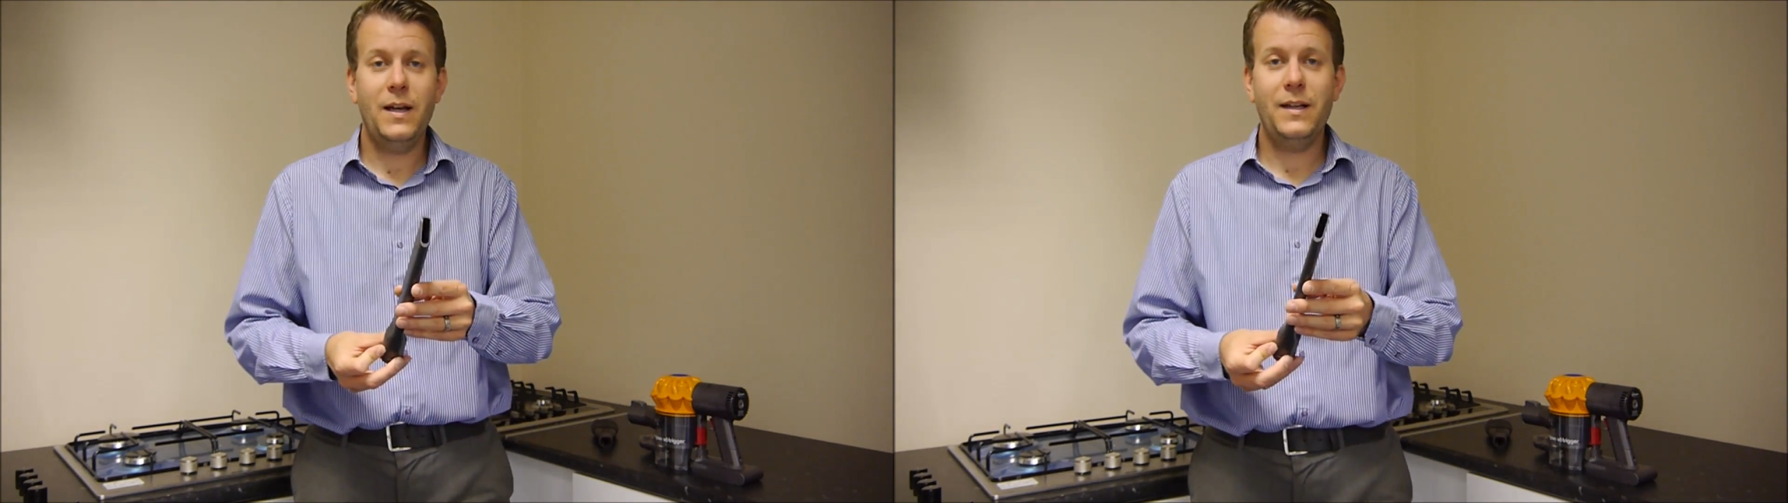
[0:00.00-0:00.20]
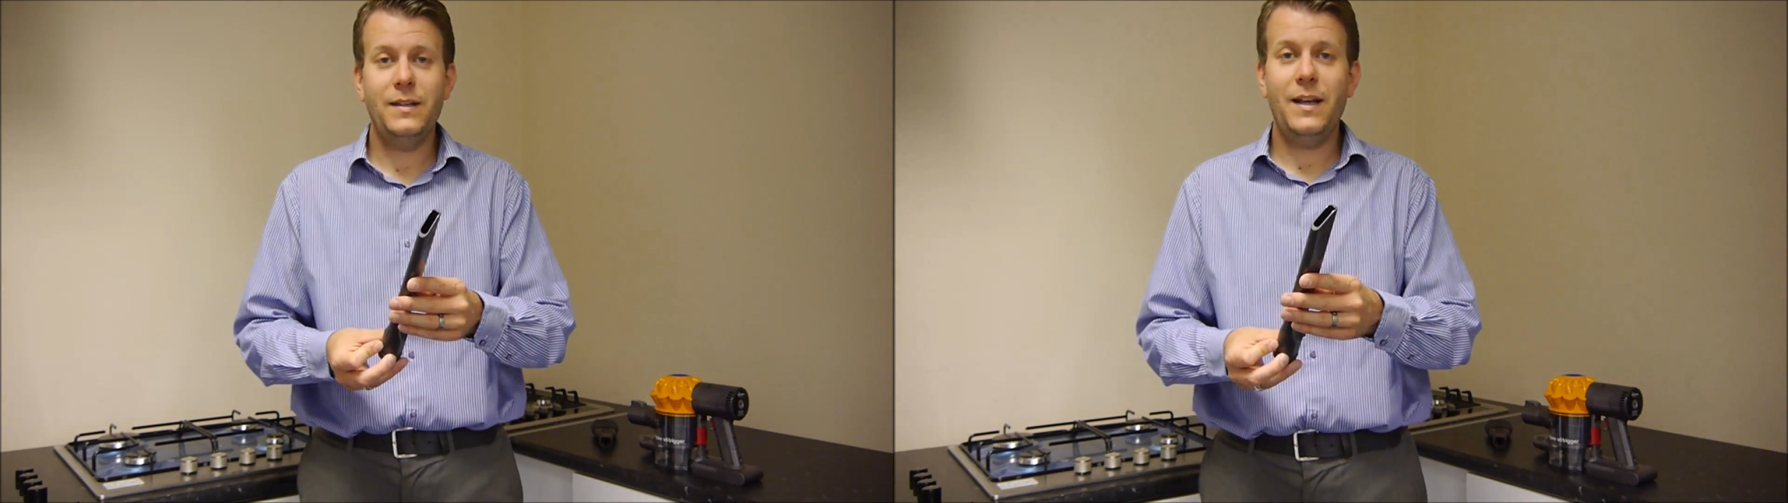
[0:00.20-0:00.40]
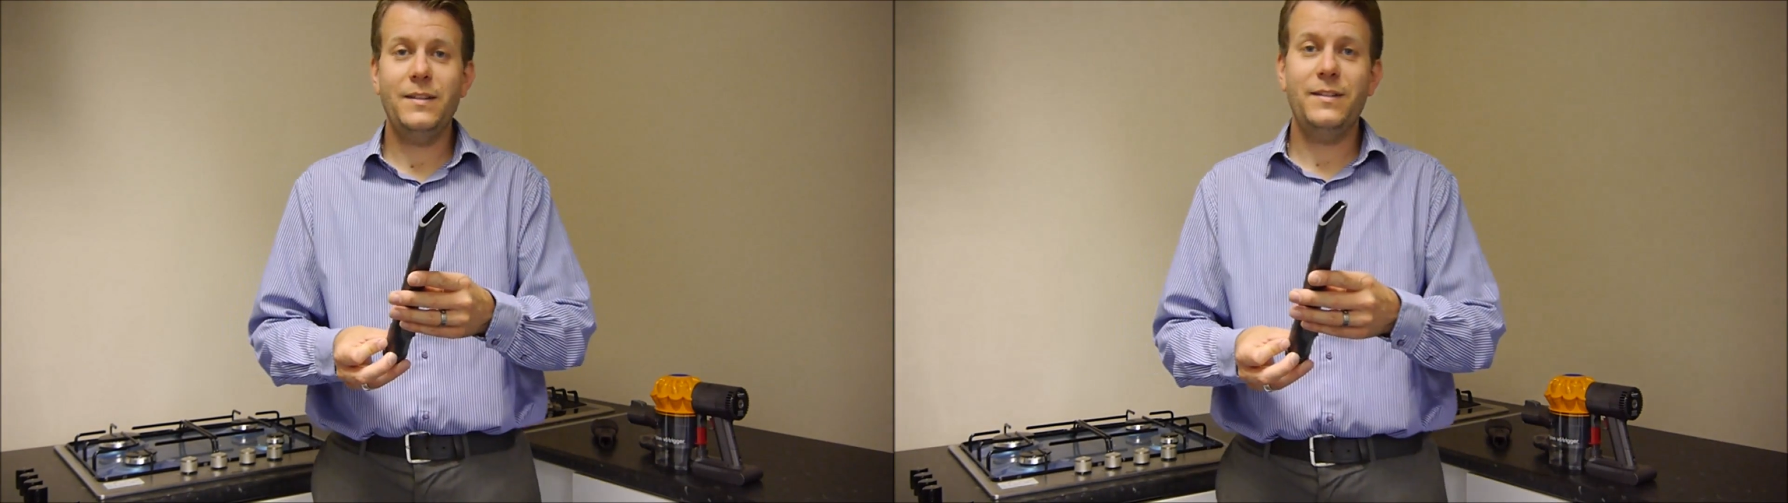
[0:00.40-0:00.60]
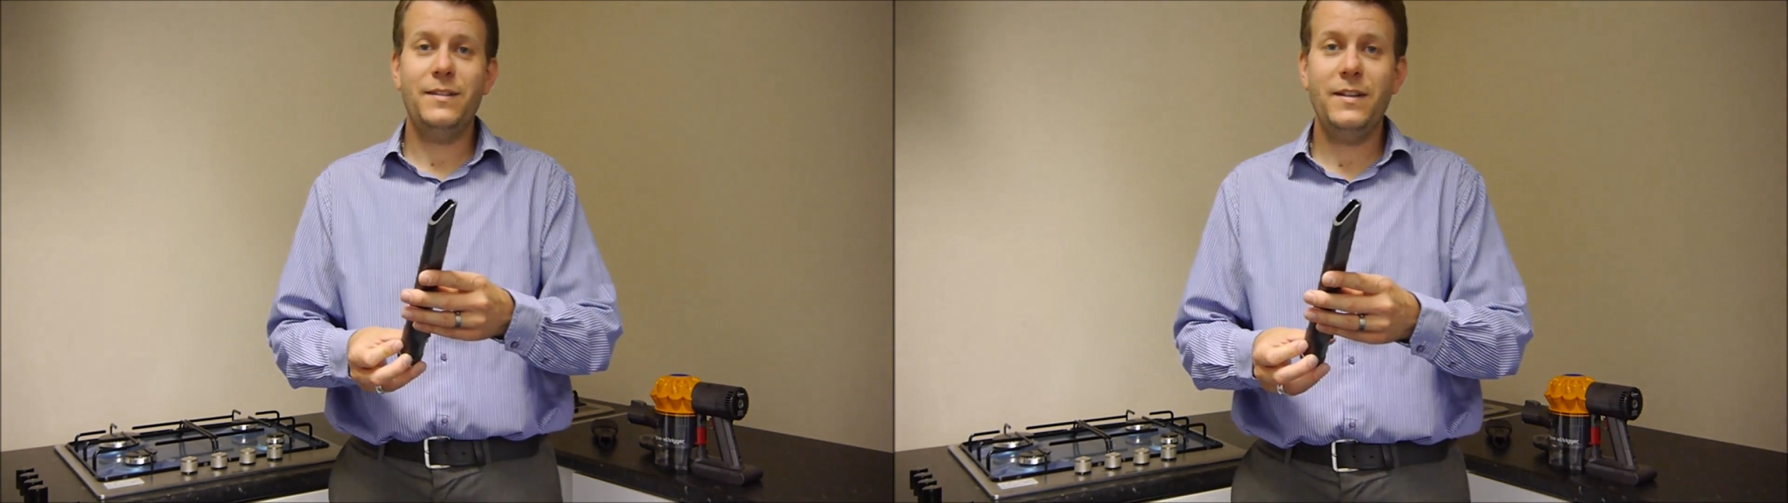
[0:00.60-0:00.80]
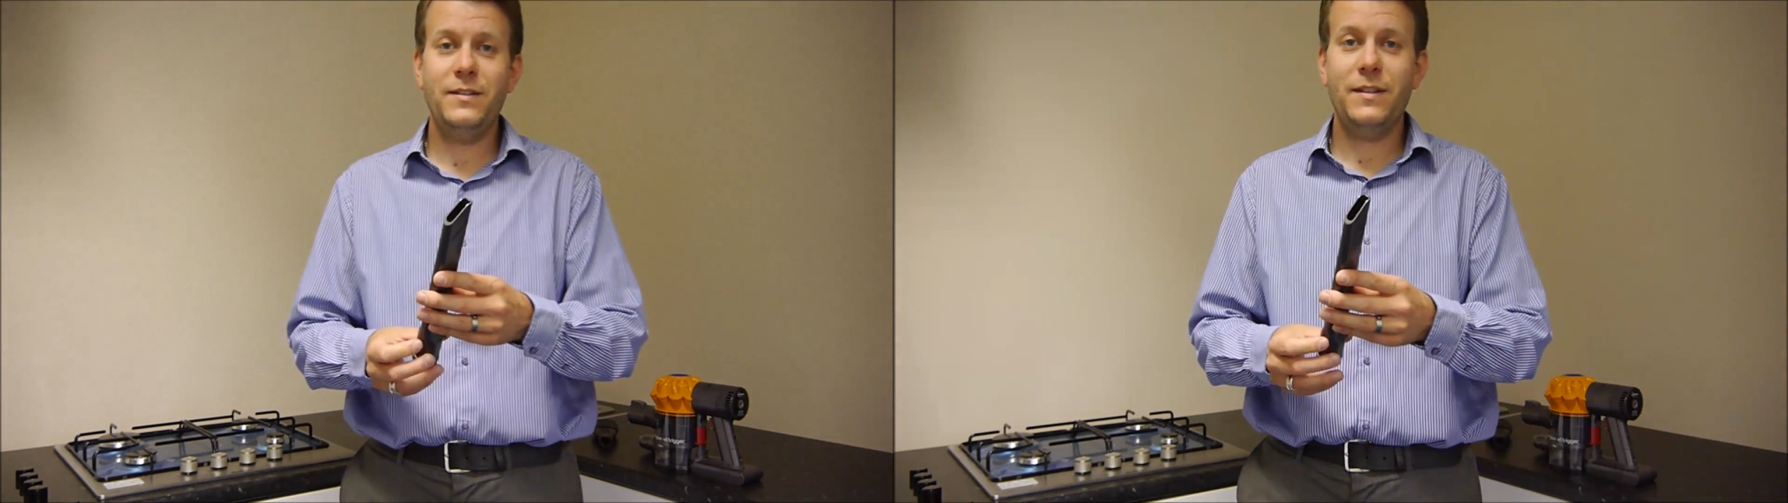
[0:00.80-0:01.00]
and as it
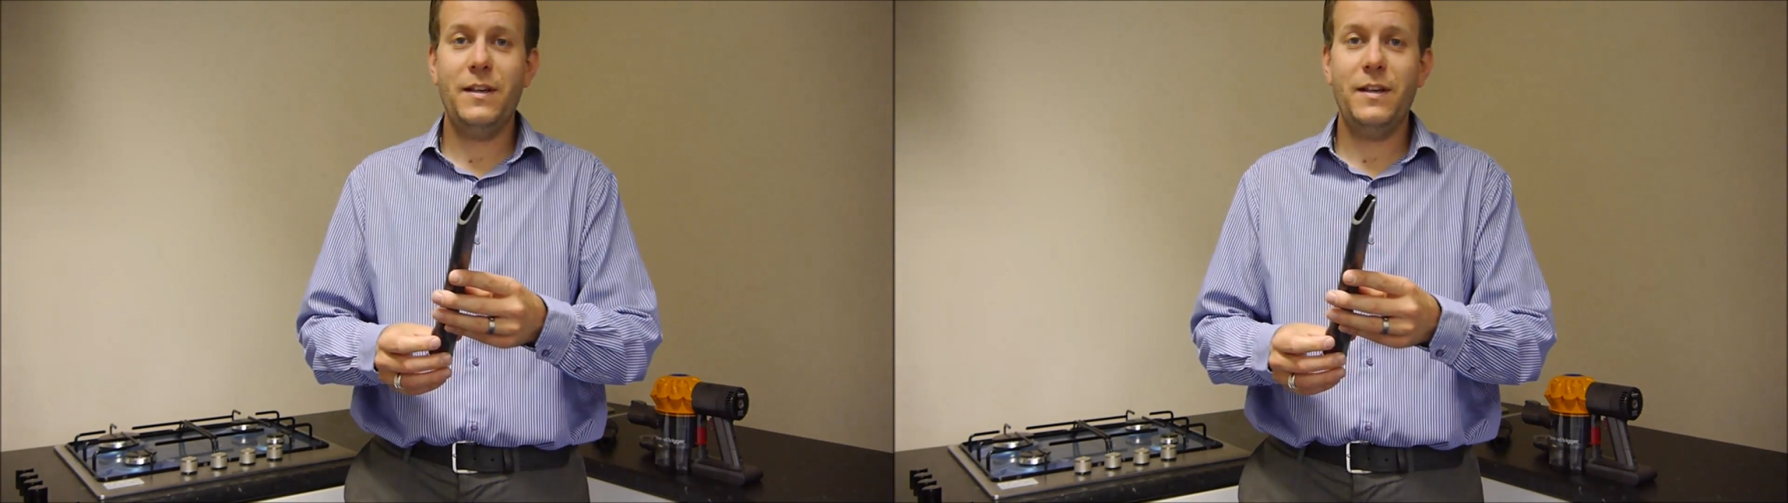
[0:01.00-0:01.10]
says